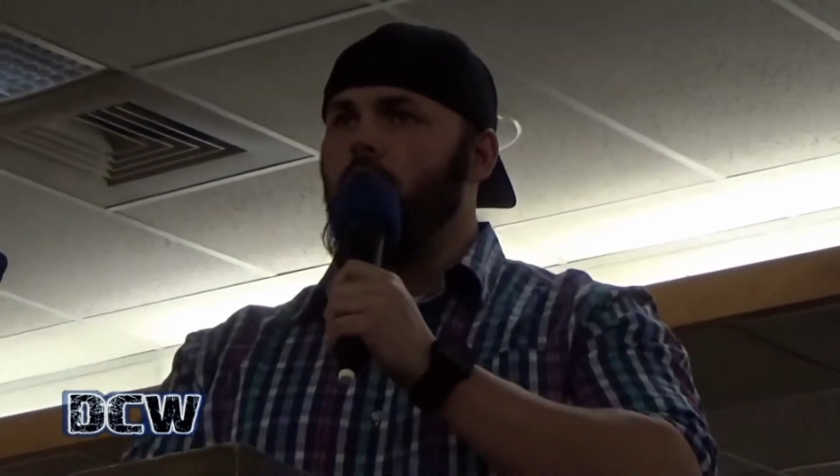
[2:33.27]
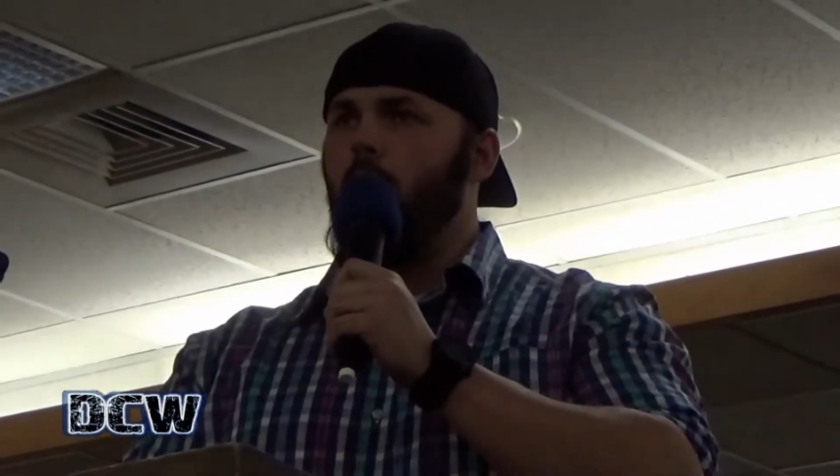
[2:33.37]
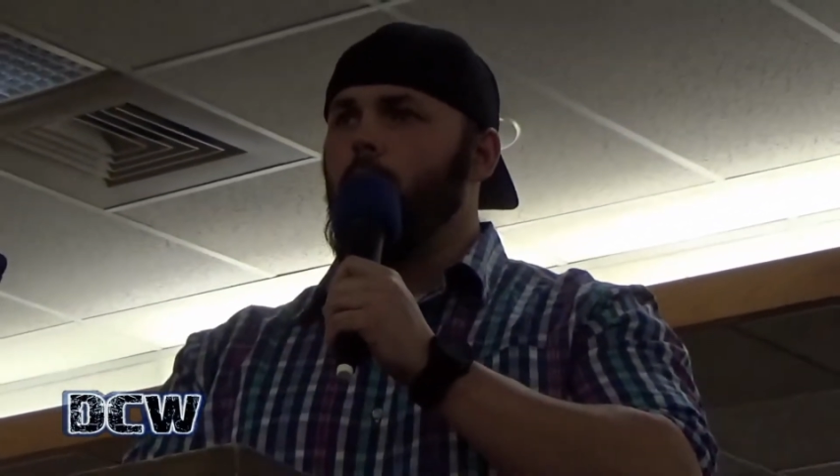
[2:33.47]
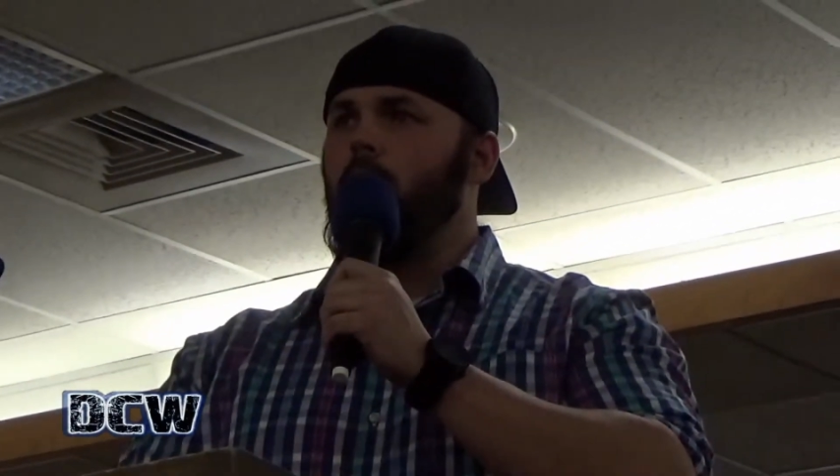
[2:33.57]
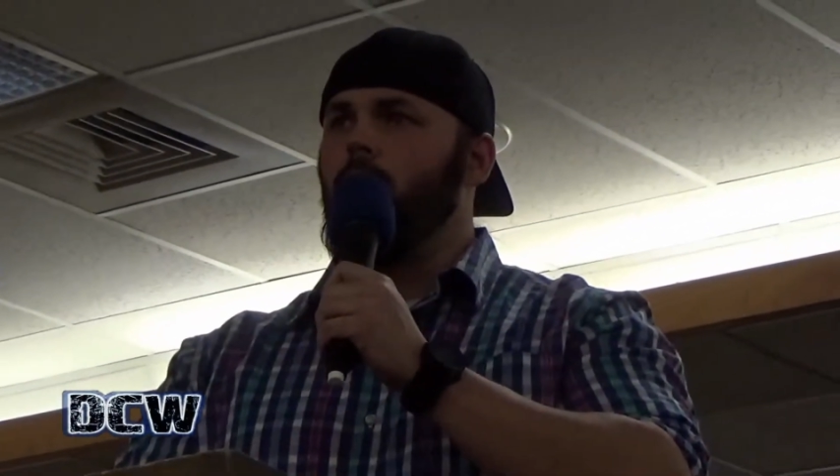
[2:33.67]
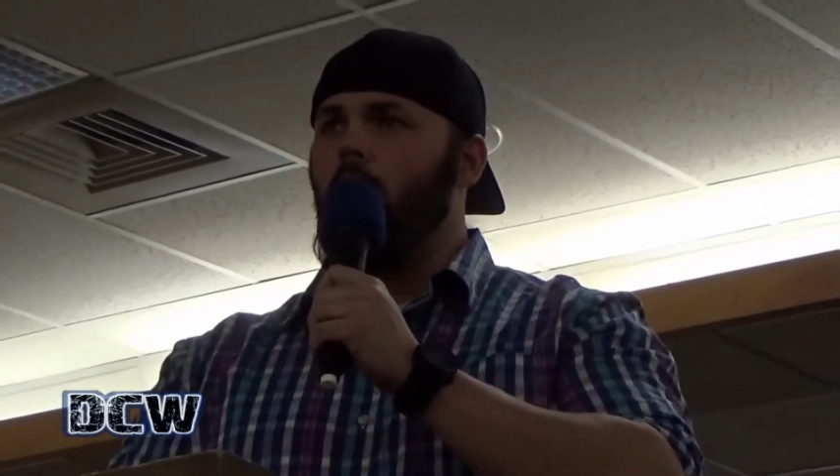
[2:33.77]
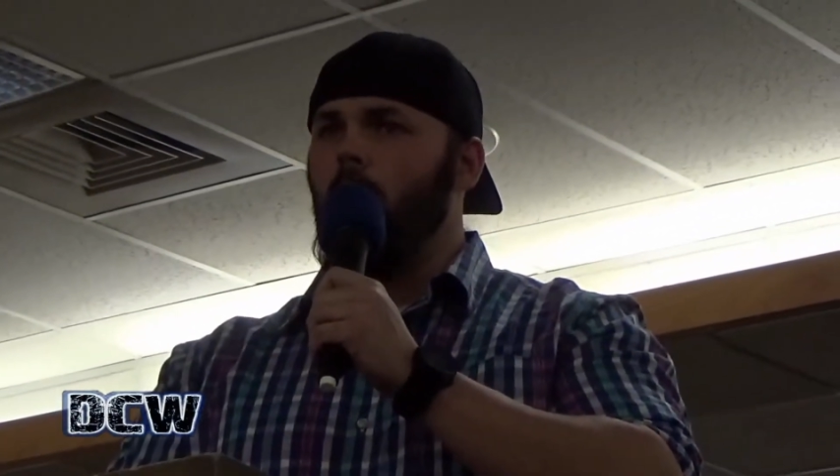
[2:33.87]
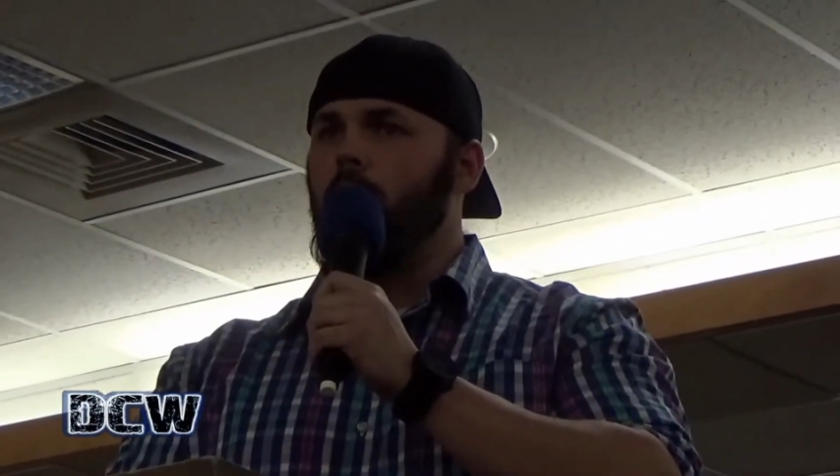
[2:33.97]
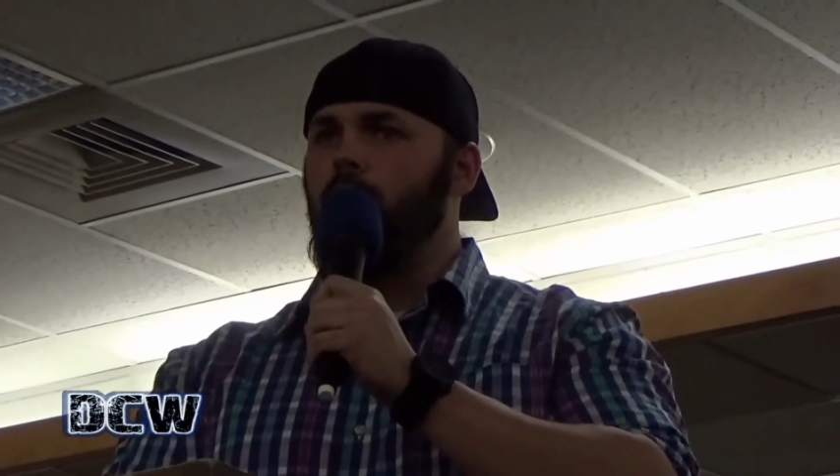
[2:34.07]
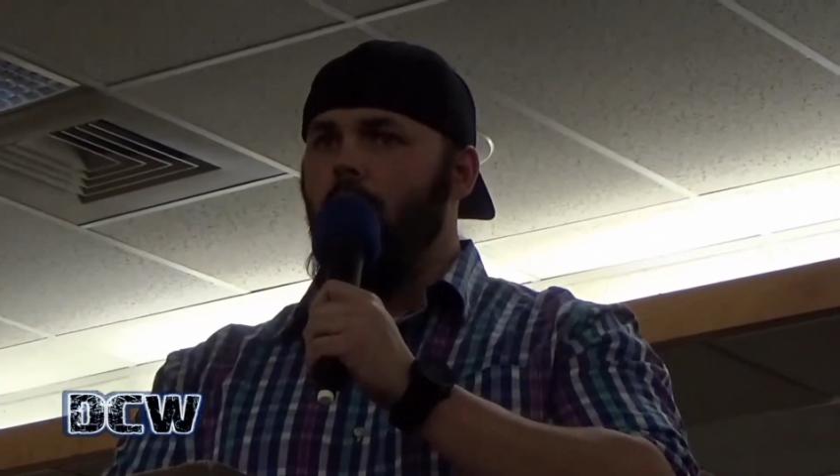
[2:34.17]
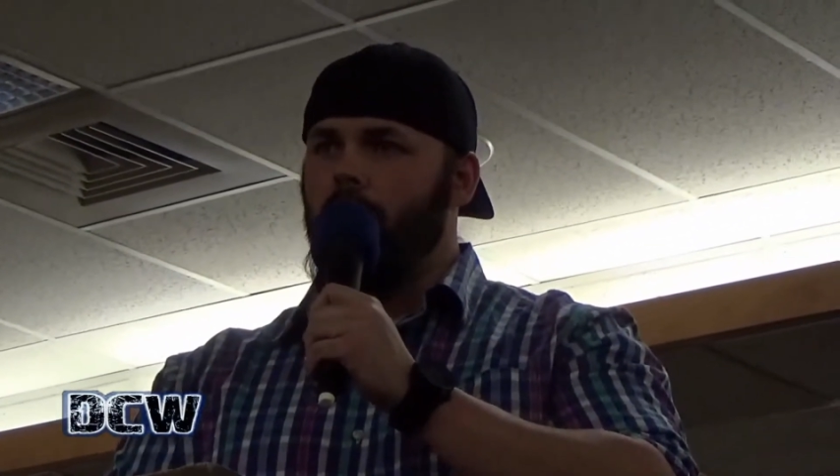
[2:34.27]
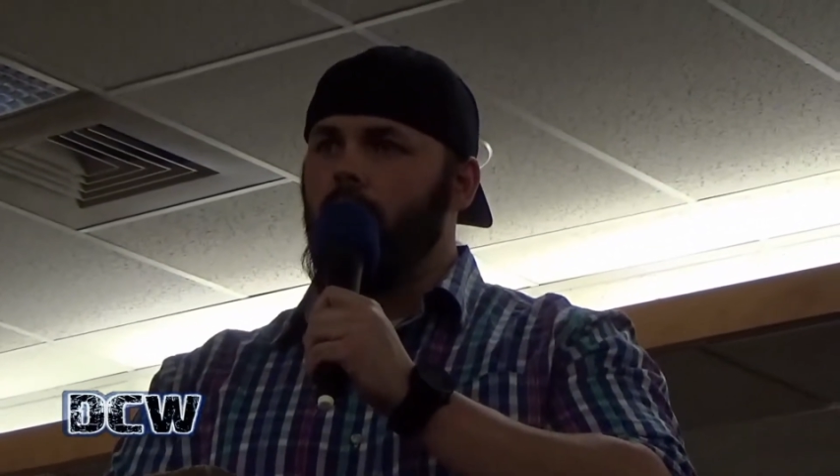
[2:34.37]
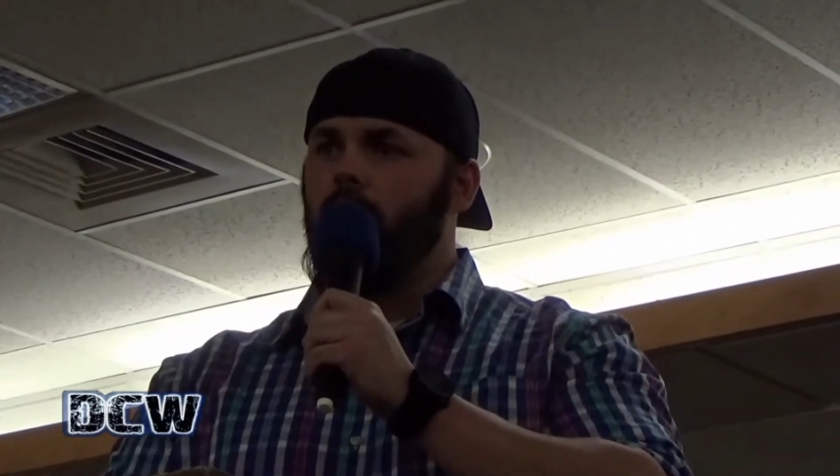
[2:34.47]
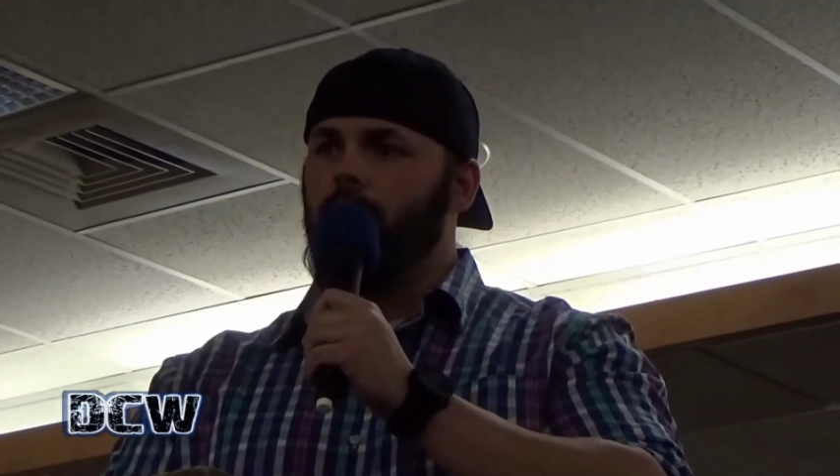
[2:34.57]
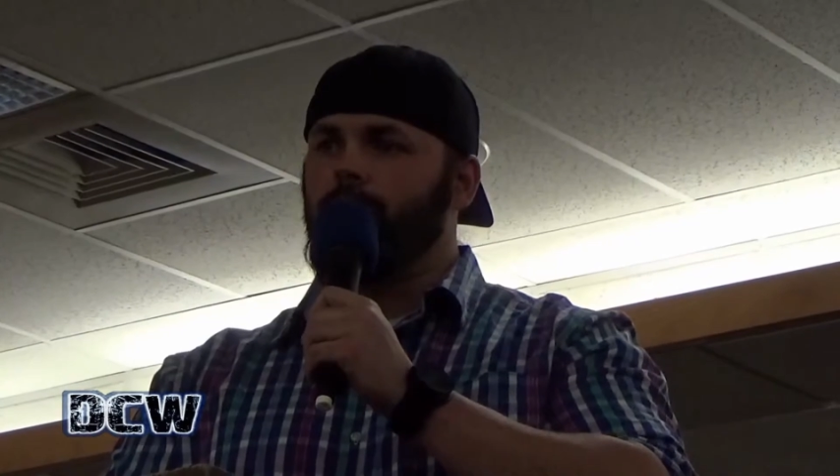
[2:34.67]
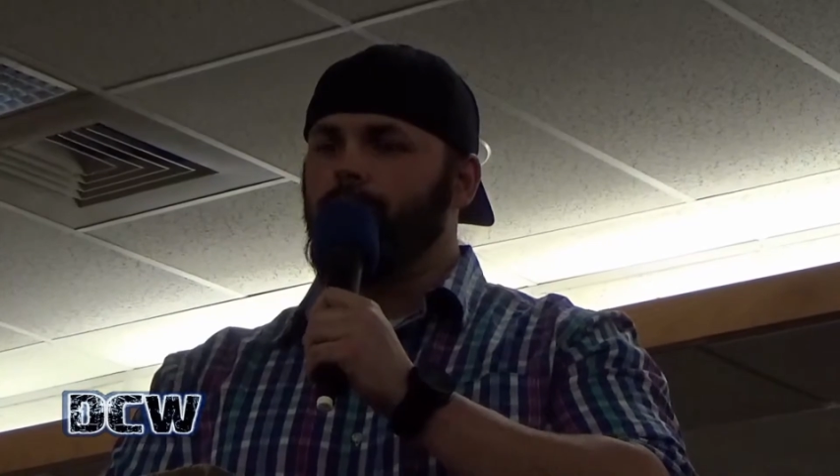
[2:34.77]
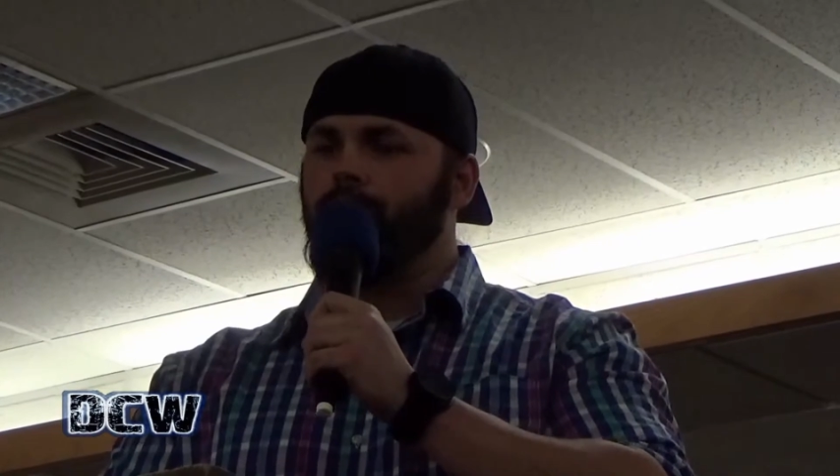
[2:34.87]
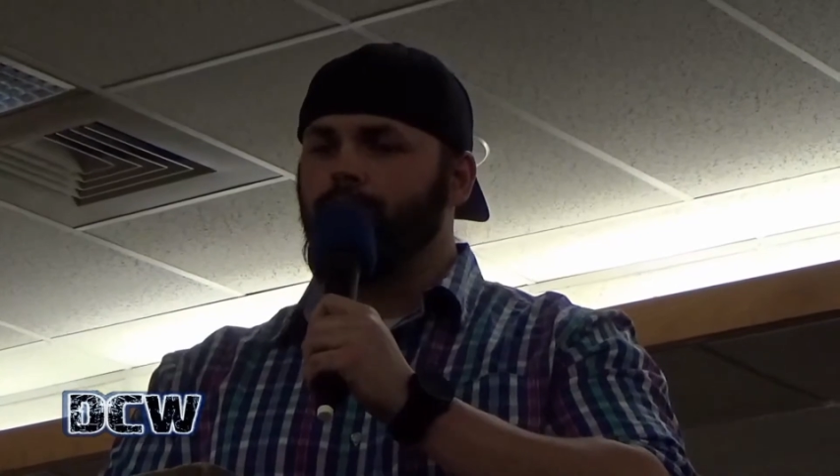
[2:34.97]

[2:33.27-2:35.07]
champion Robbie Radke.